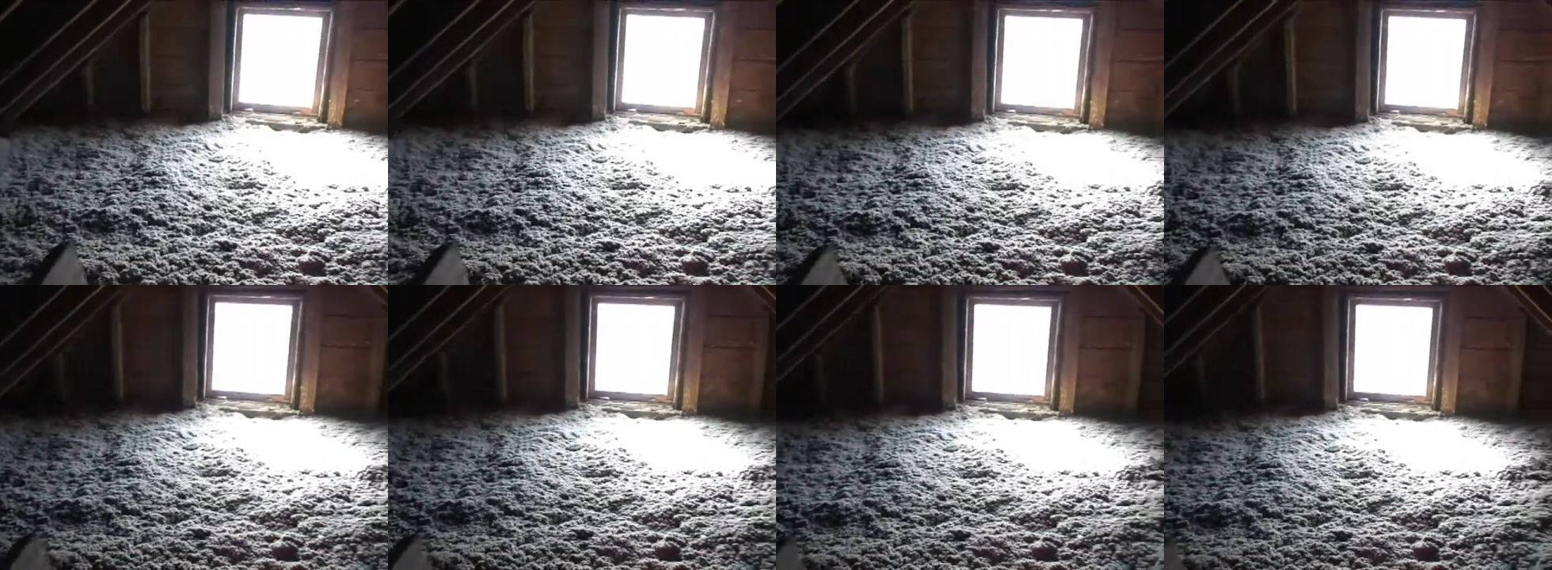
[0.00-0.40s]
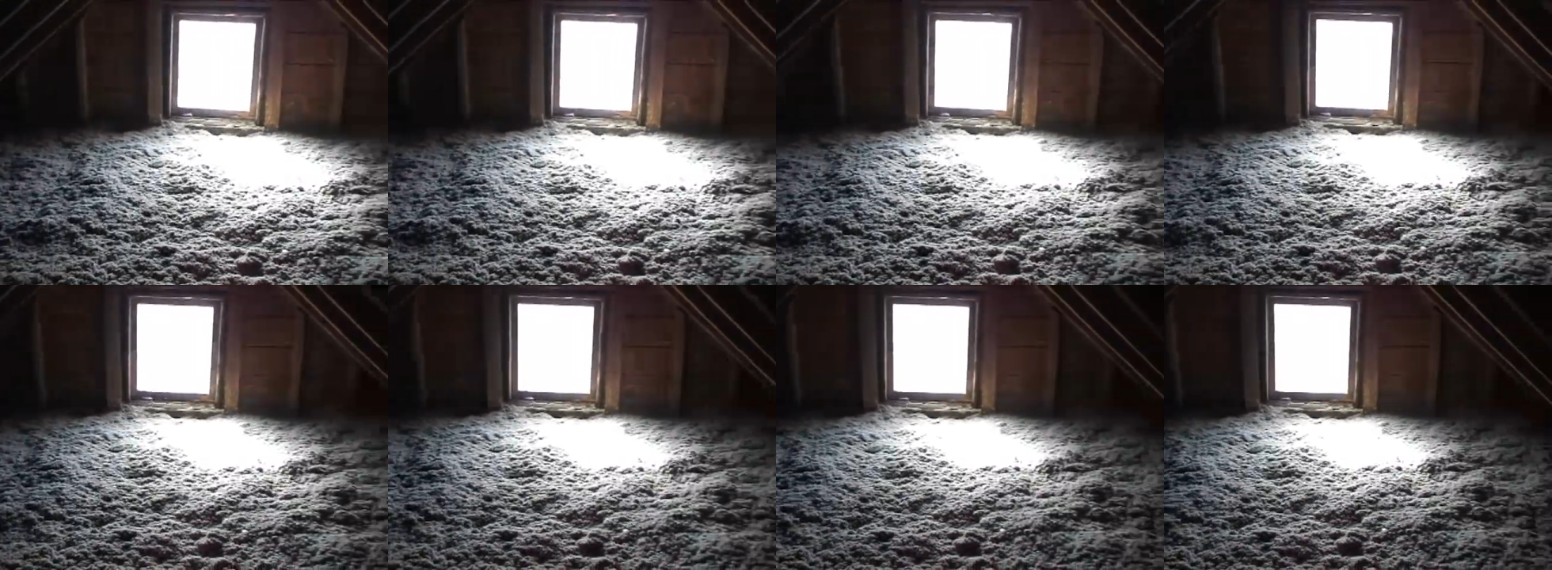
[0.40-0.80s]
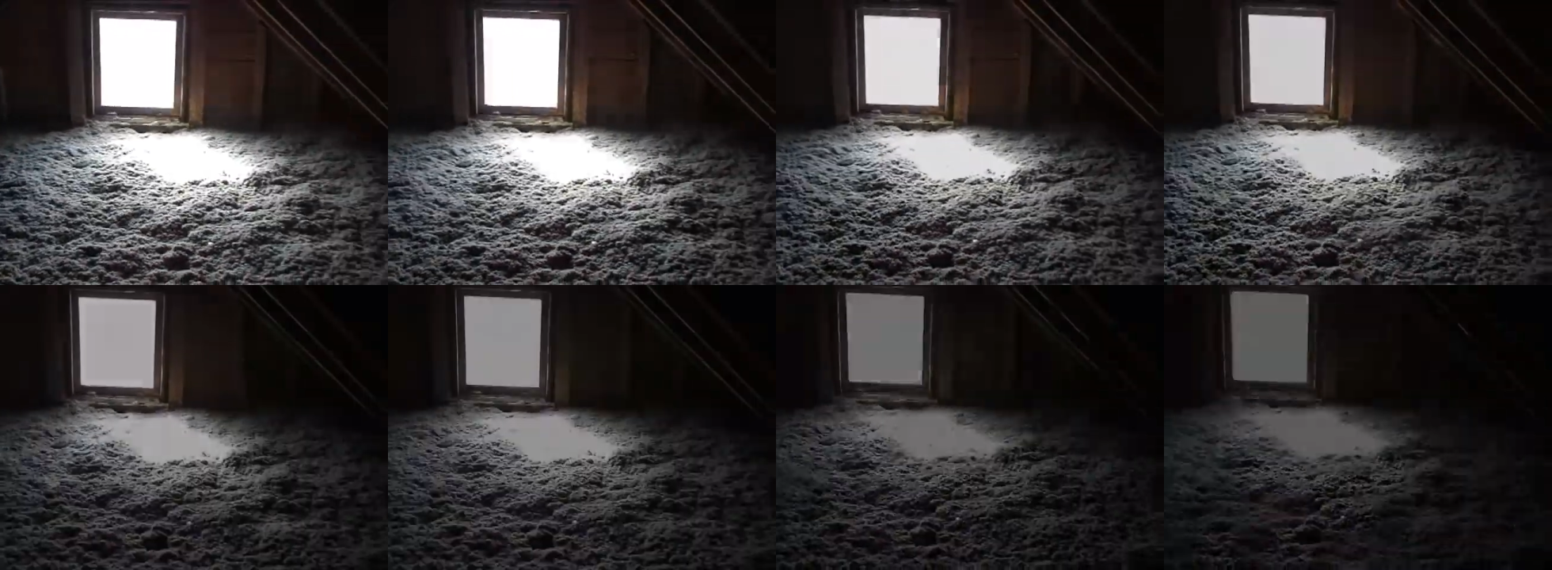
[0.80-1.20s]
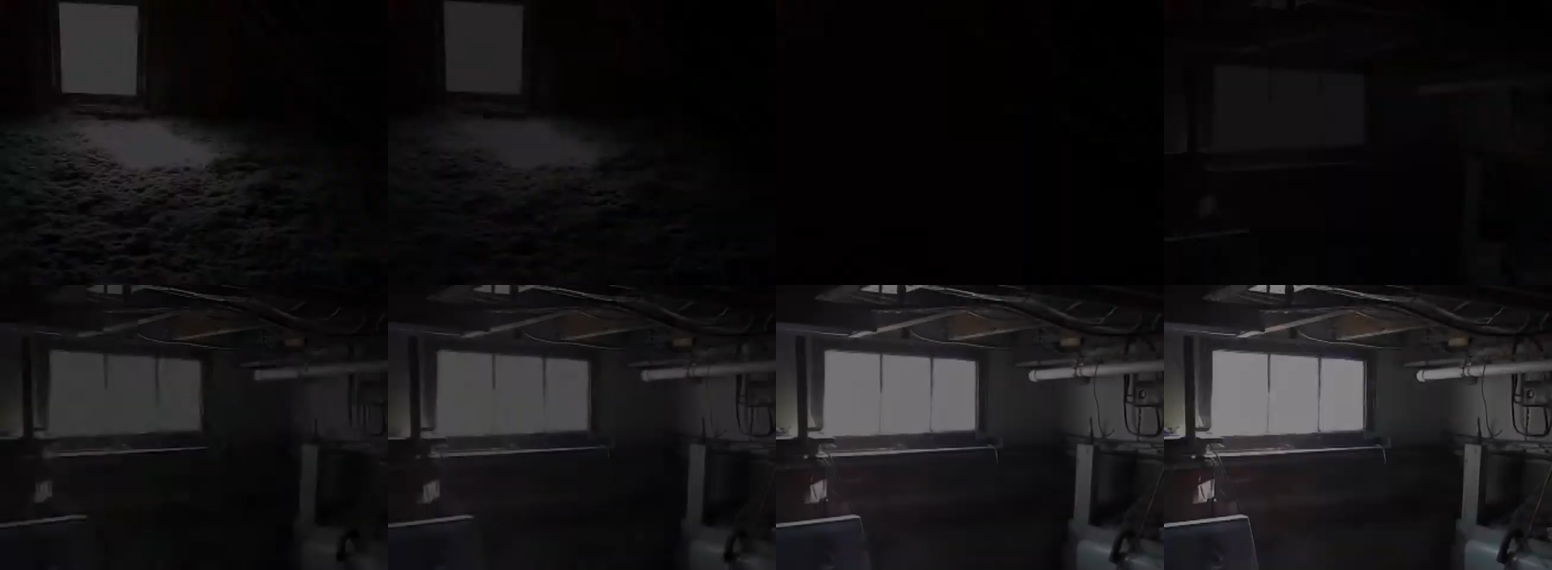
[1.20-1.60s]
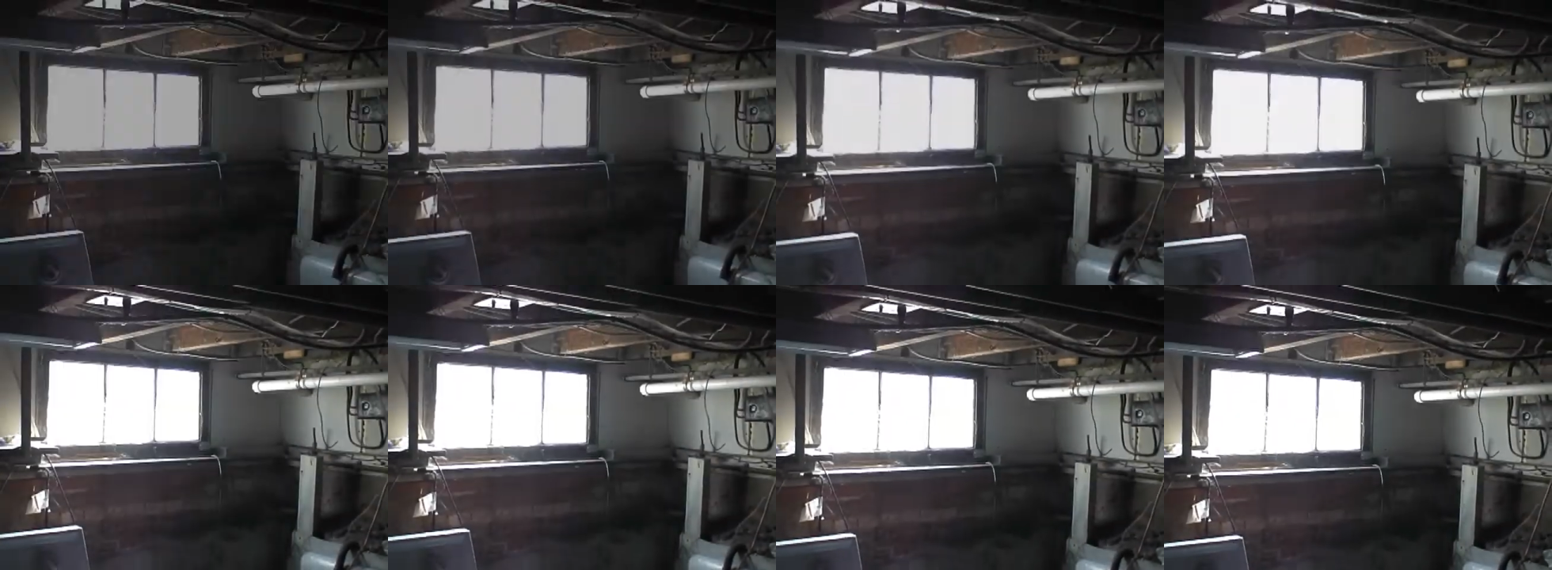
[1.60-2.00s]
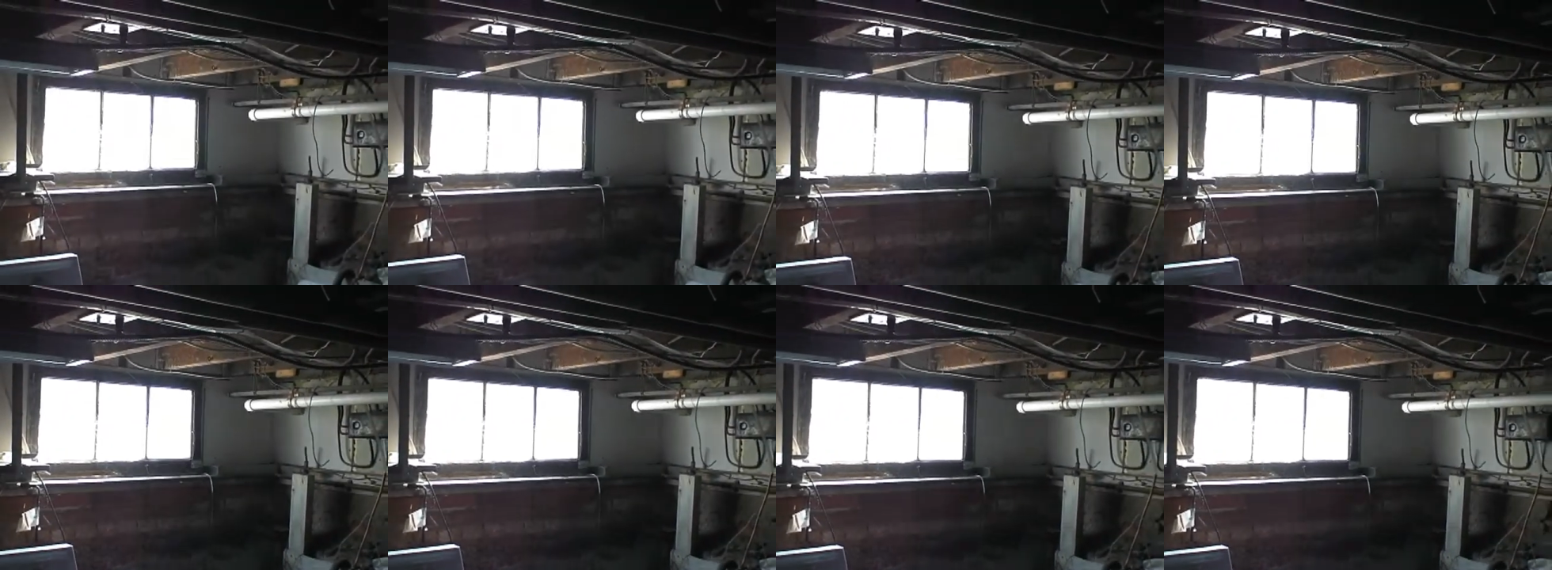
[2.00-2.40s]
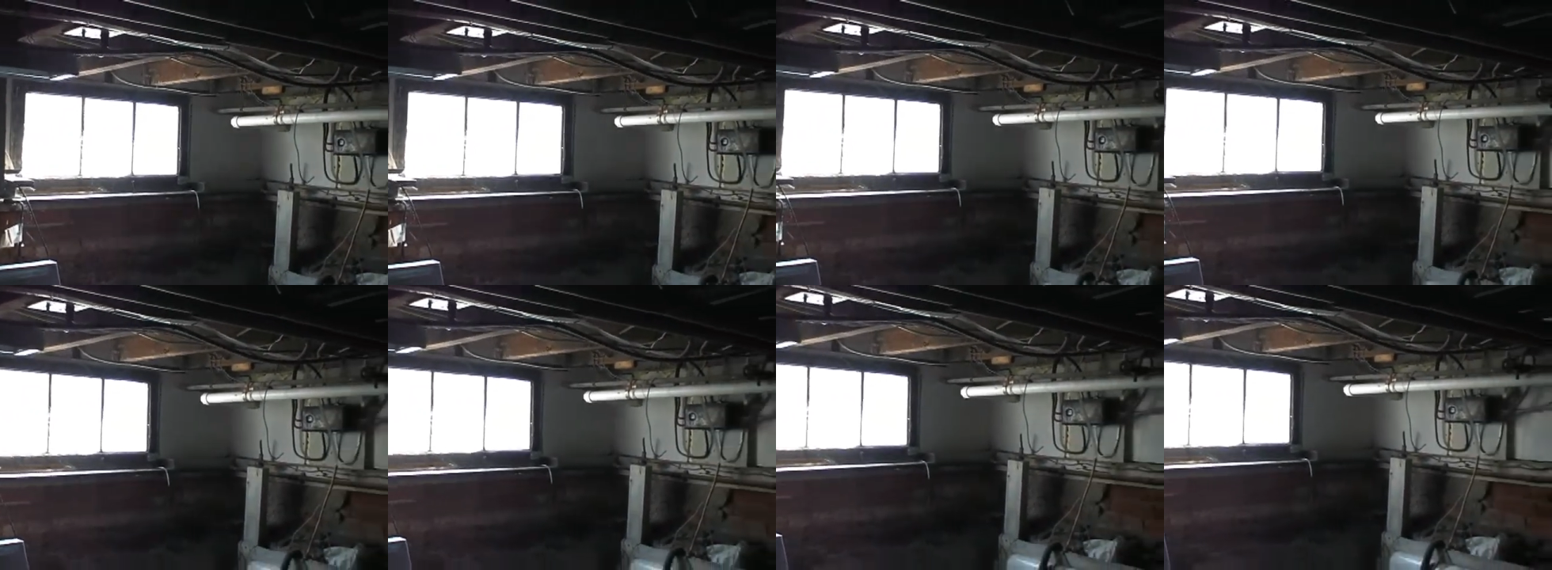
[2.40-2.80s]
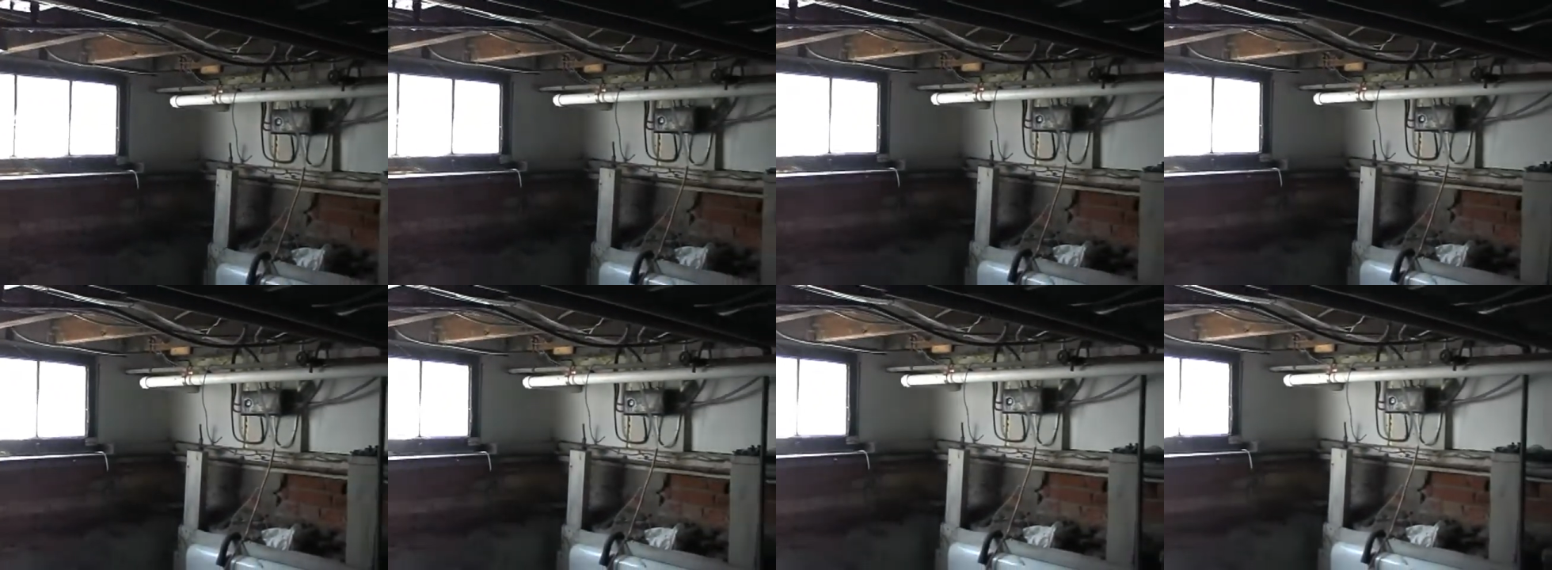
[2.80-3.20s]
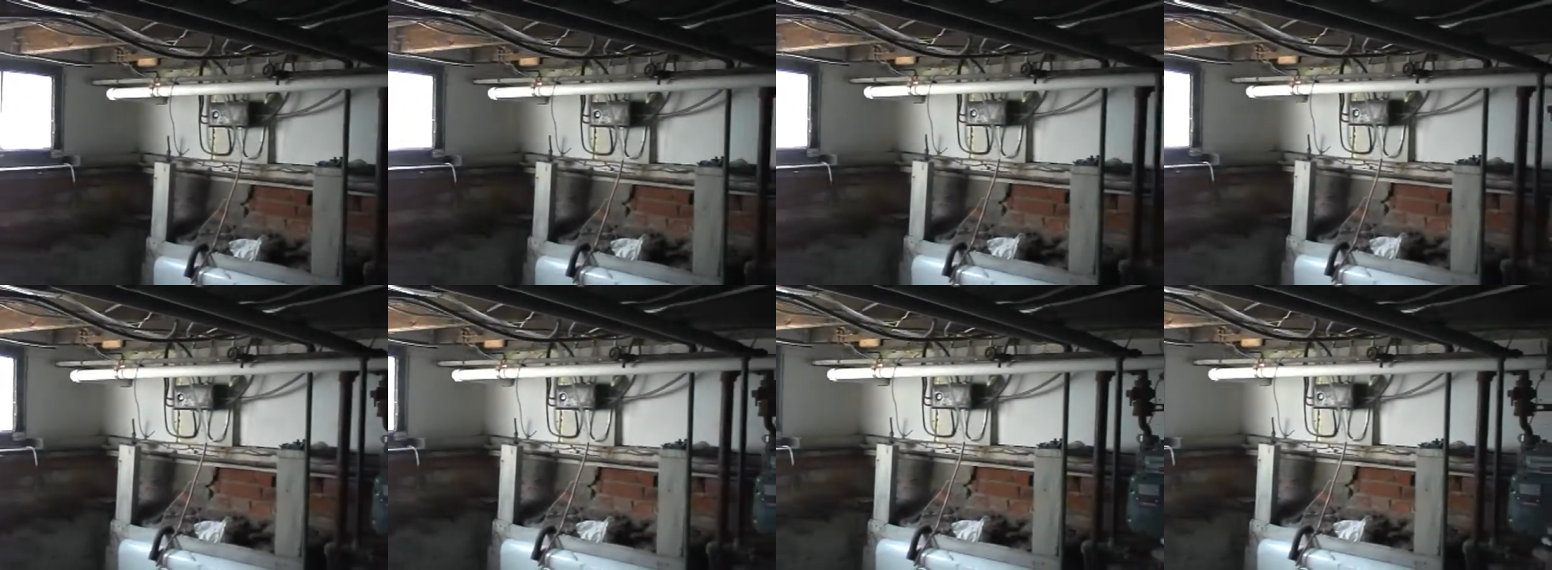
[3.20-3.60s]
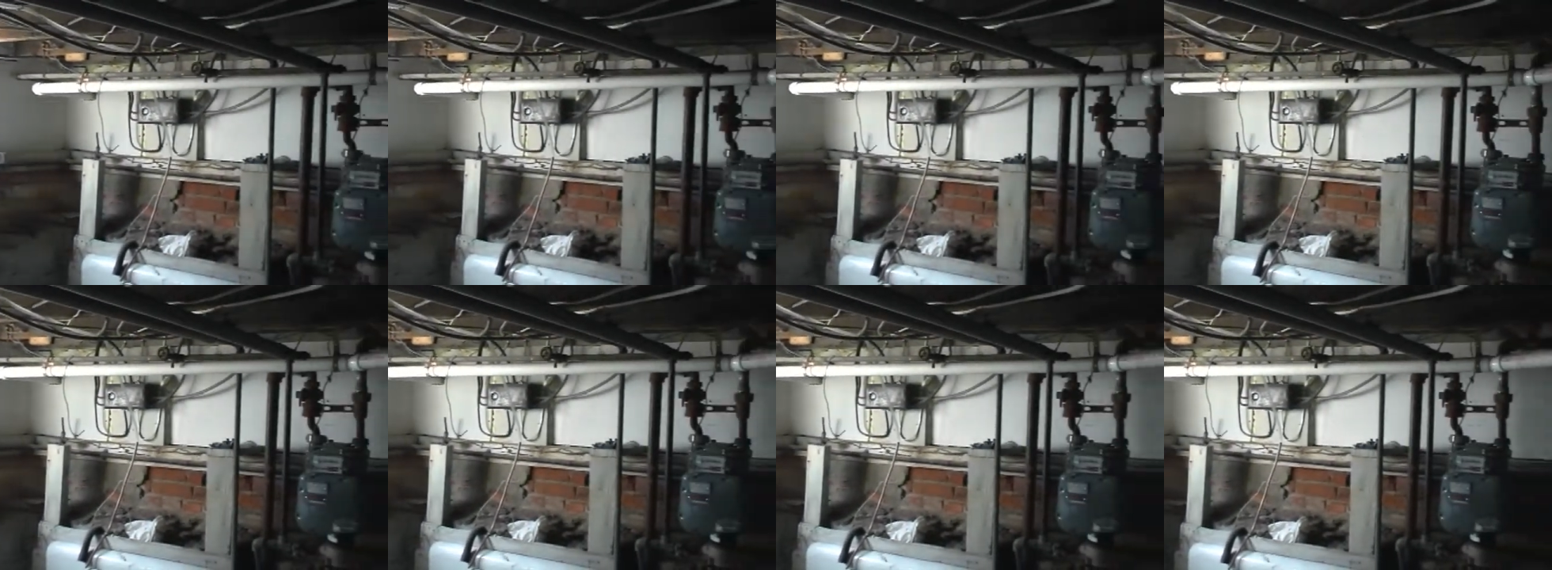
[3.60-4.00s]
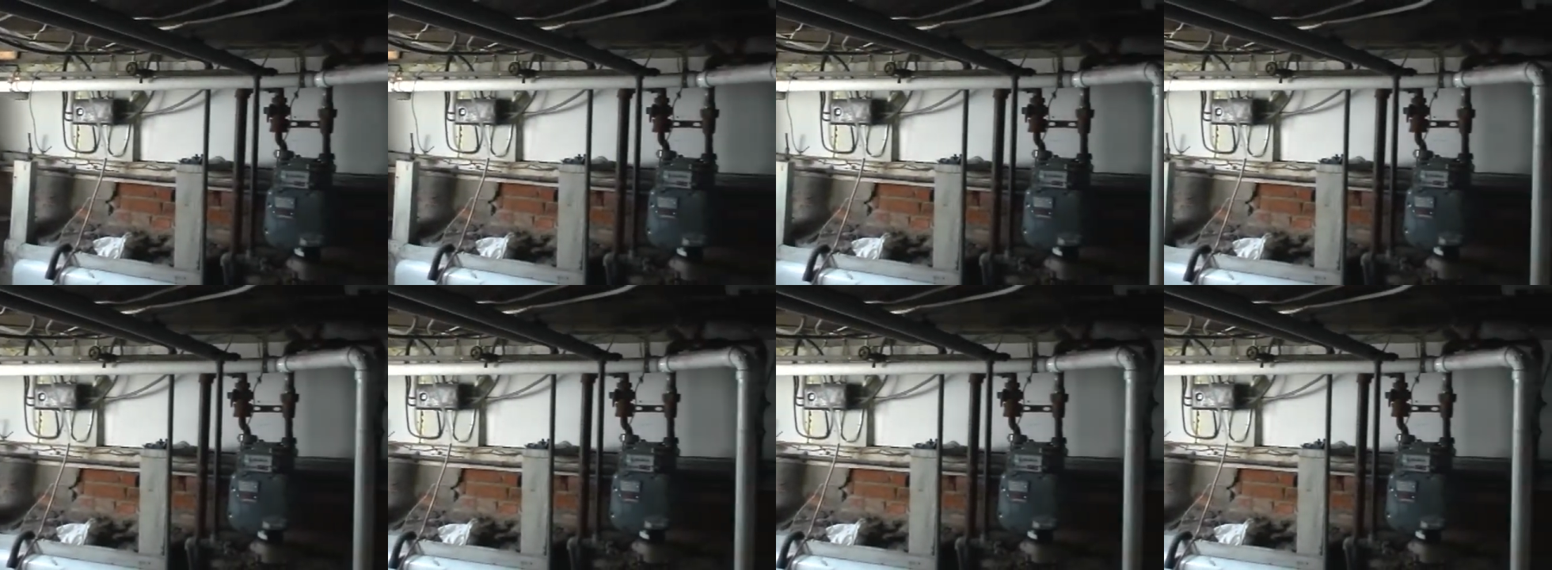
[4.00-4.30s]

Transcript: [unreadable: no face in view]